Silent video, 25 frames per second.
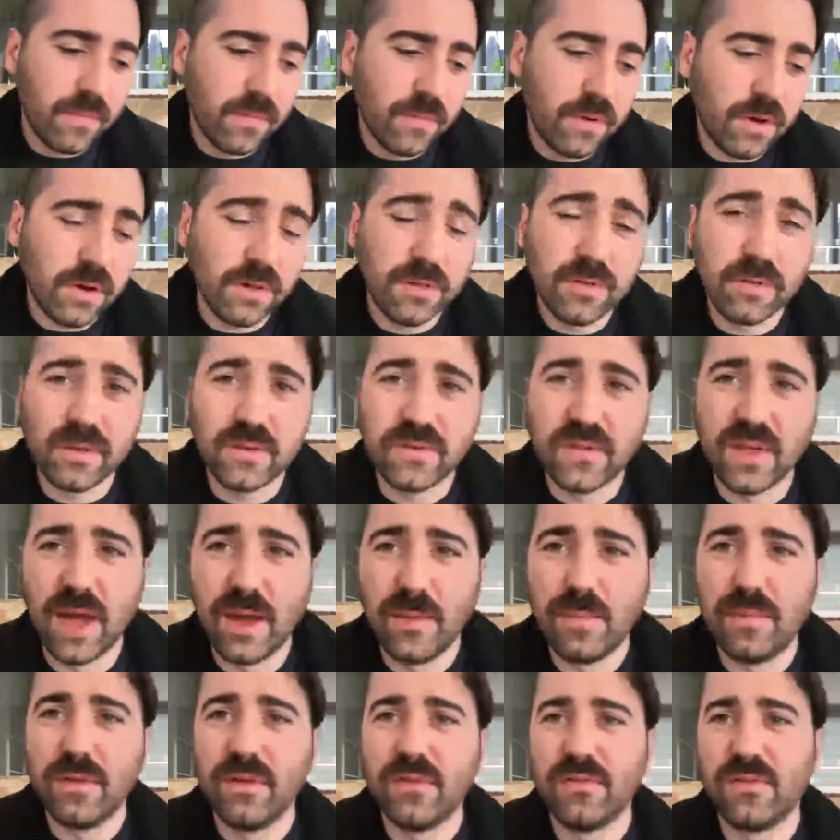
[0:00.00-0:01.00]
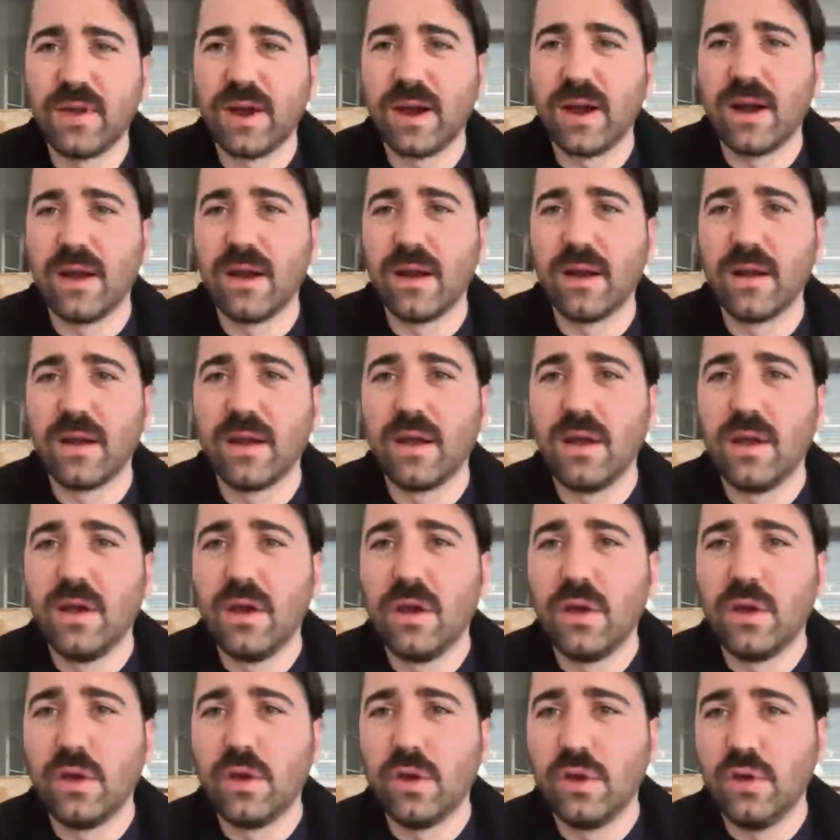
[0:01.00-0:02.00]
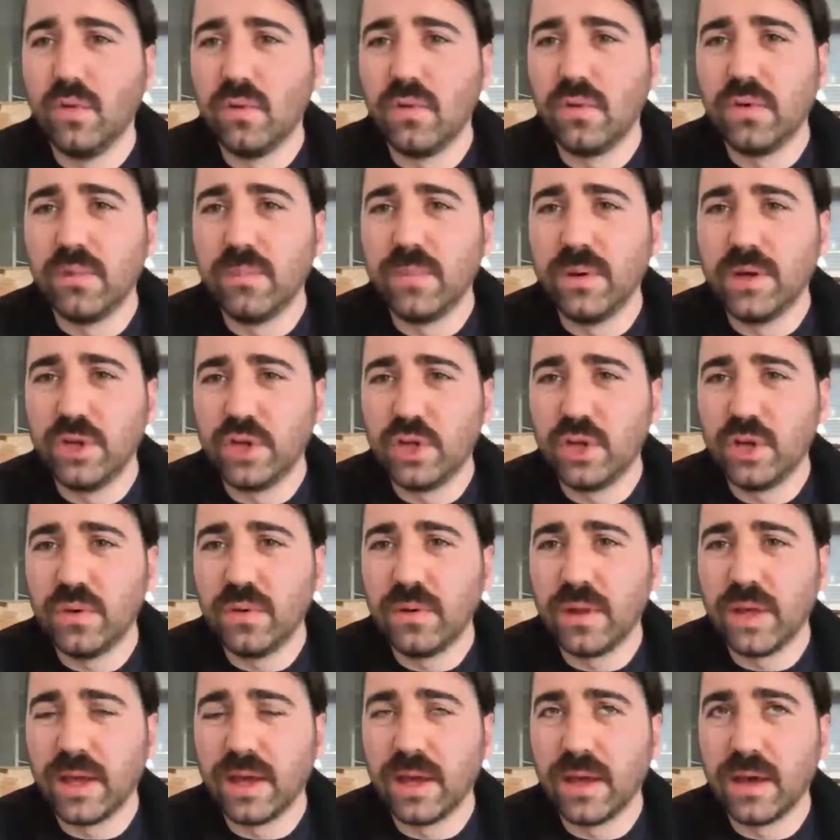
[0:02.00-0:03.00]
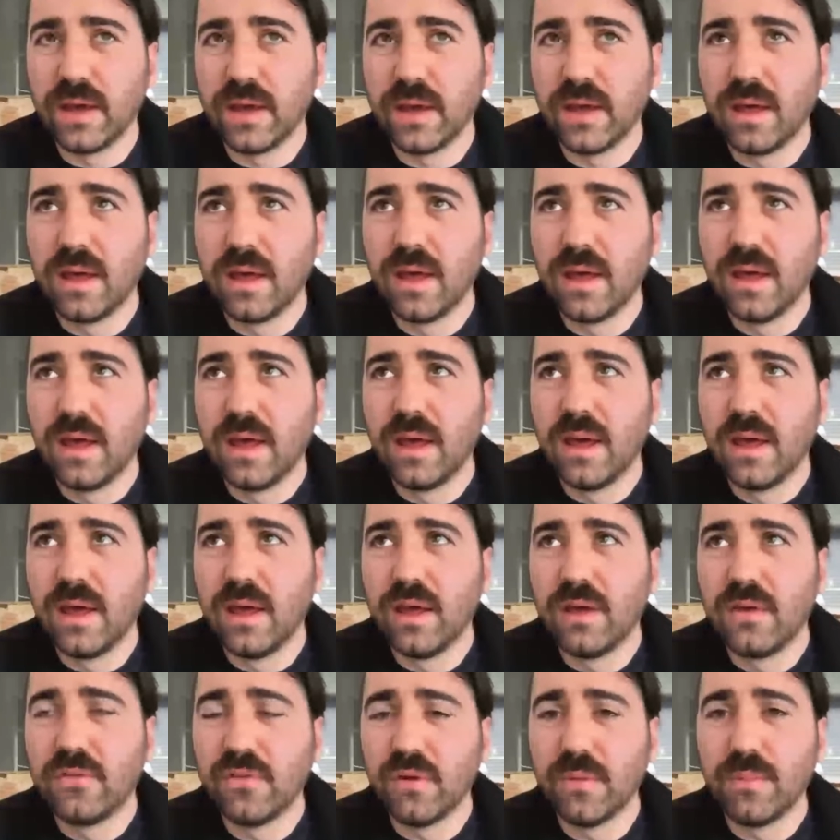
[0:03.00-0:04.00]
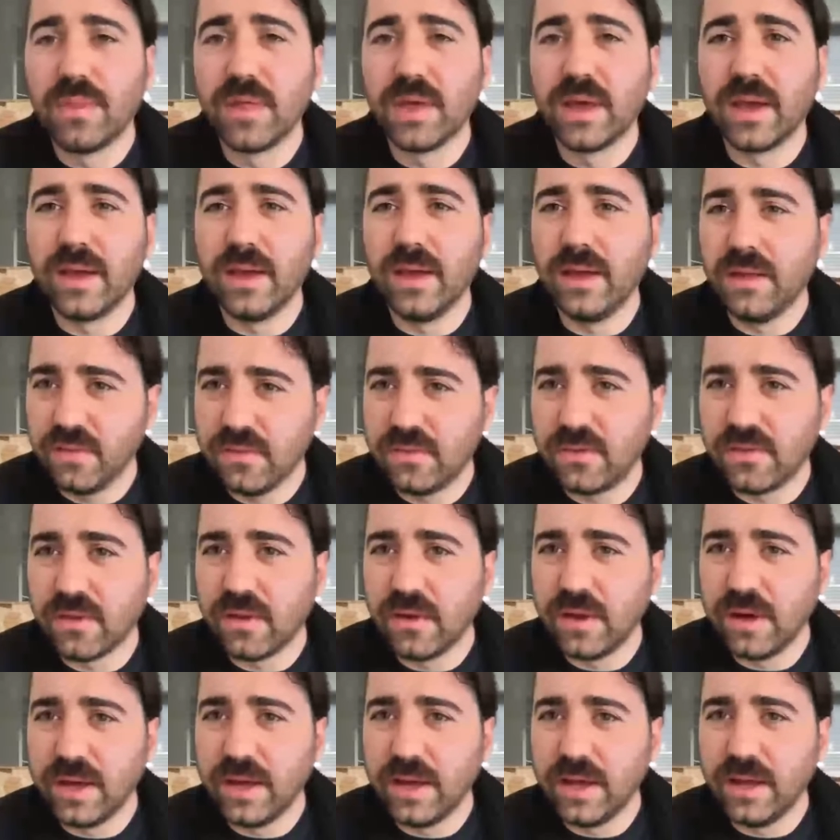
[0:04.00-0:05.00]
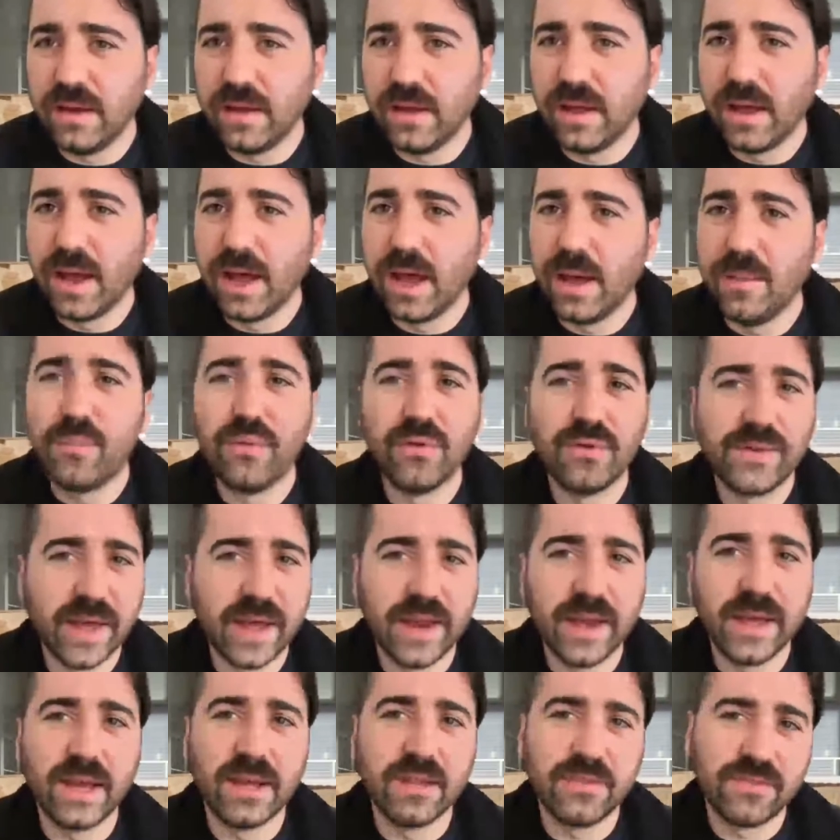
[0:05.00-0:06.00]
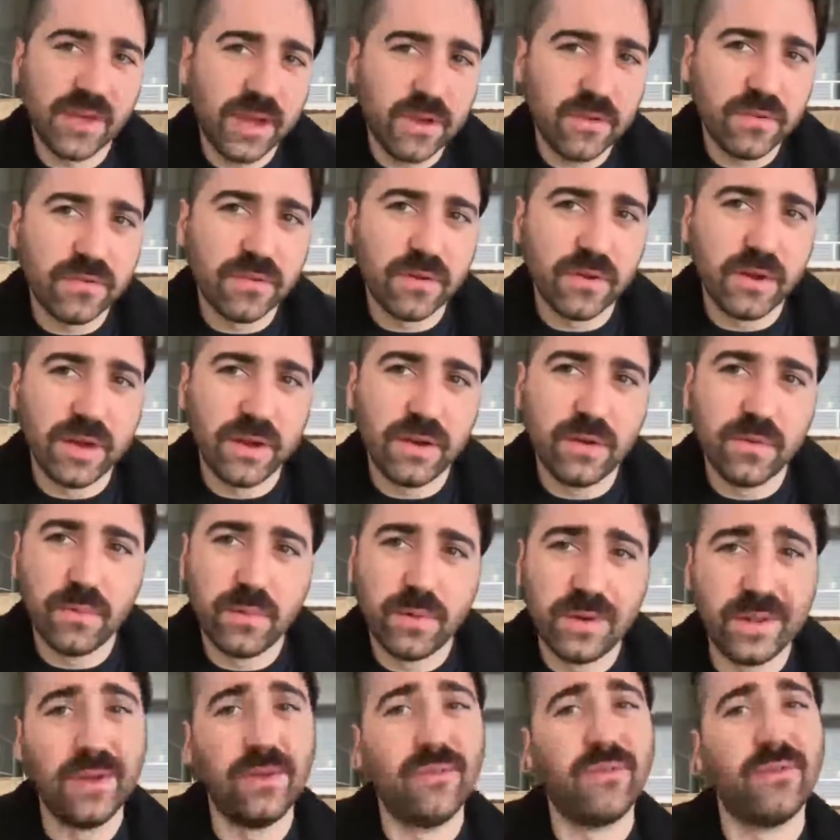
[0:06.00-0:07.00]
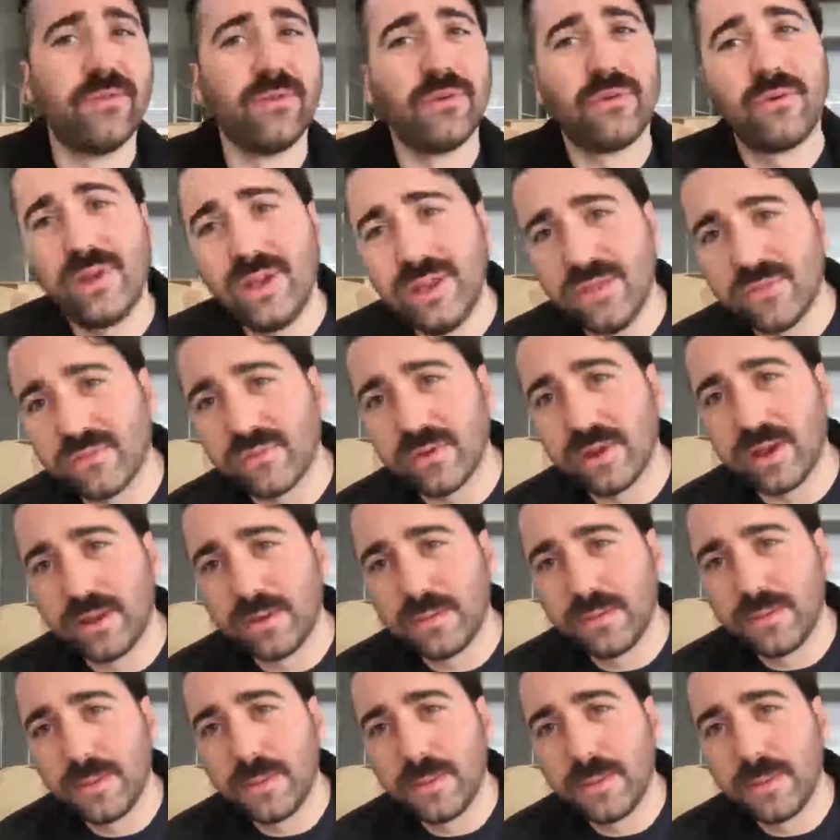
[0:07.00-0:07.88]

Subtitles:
Other examples are, you could be shooting something inside and pretending it's outside with the use of a green screen.